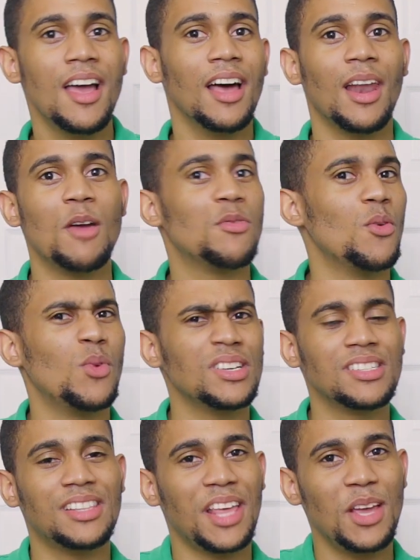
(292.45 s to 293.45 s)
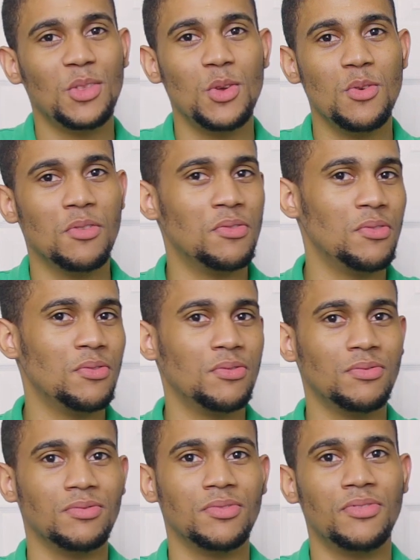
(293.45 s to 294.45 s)
Like from what state do you
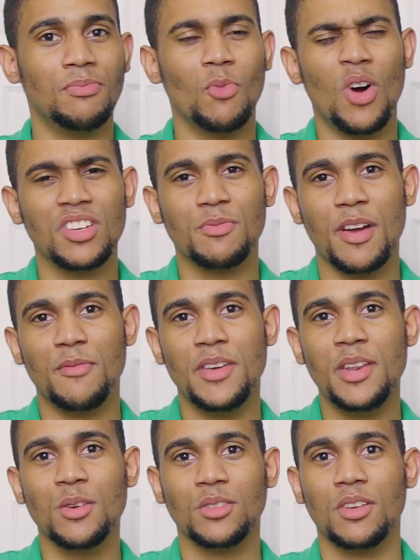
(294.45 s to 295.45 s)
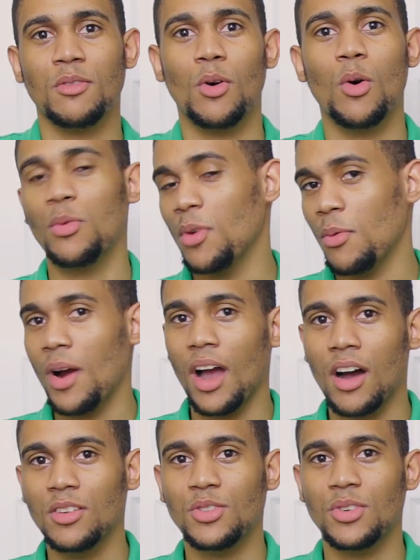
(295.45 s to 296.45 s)
watch my videos and or for what
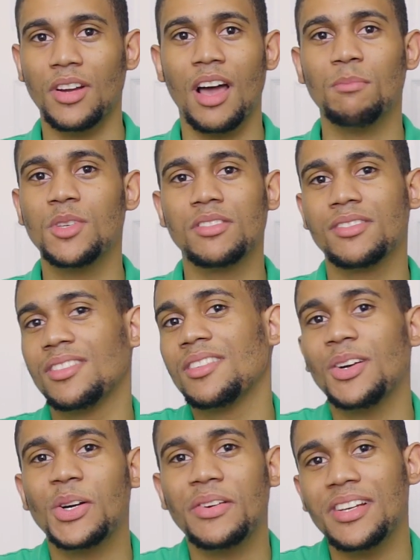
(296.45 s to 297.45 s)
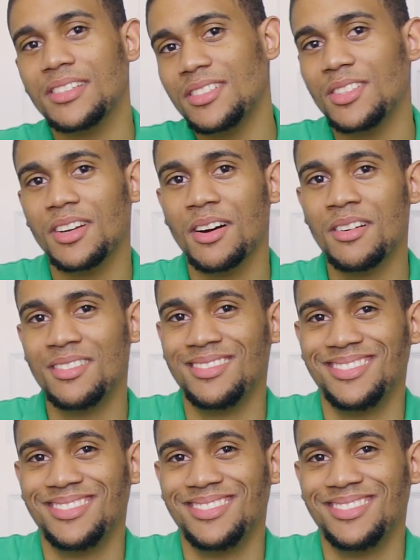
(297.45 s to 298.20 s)
country i'm just curious you know